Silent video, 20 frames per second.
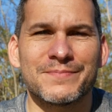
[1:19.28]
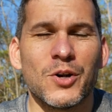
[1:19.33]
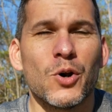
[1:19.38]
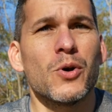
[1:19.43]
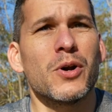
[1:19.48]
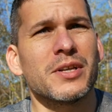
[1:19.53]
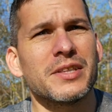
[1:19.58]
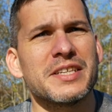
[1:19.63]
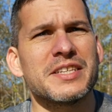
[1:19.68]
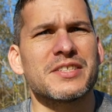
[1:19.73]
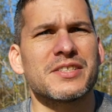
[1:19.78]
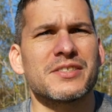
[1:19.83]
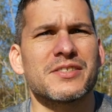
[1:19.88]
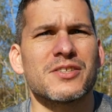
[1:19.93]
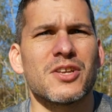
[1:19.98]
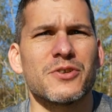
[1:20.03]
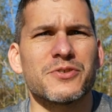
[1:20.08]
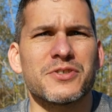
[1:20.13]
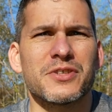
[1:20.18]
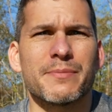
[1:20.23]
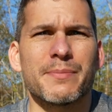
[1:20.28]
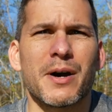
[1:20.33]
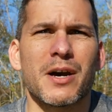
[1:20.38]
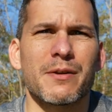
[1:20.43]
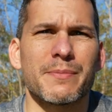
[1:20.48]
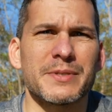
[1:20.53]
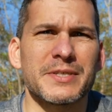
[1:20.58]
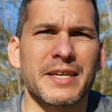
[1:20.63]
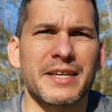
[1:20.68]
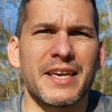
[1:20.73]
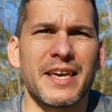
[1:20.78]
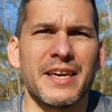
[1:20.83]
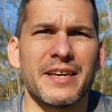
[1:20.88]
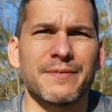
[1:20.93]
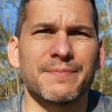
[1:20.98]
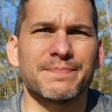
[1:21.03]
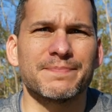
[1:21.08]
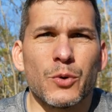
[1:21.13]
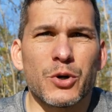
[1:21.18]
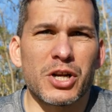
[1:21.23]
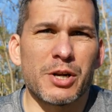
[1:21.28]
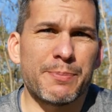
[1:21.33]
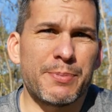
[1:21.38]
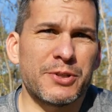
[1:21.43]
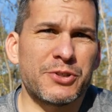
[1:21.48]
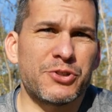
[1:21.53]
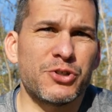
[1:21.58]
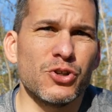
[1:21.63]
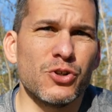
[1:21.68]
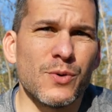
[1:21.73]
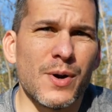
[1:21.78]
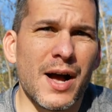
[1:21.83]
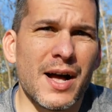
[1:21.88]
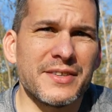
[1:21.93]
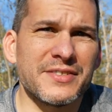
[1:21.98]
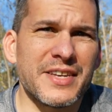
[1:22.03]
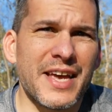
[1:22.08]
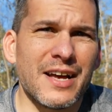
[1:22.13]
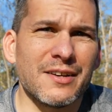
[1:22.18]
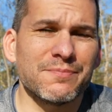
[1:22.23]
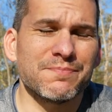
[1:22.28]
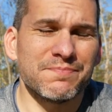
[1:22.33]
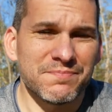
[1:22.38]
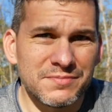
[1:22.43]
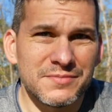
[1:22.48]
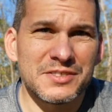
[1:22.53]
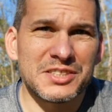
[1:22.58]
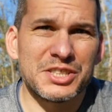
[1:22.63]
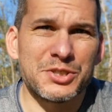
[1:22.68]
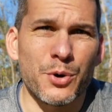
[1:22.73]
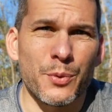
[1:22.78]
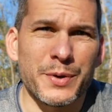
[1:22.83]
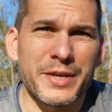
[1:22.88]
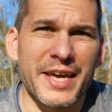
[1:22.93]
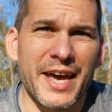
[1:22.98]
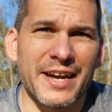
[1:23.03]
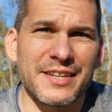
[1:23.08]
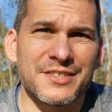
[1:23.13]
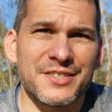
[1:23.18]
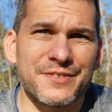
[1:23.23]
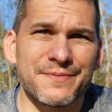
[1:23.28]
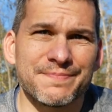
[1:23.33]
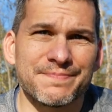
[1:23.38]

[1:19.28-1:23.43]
or at least as close to the bottom as I can. We're gonna put two rods out, see what we catch.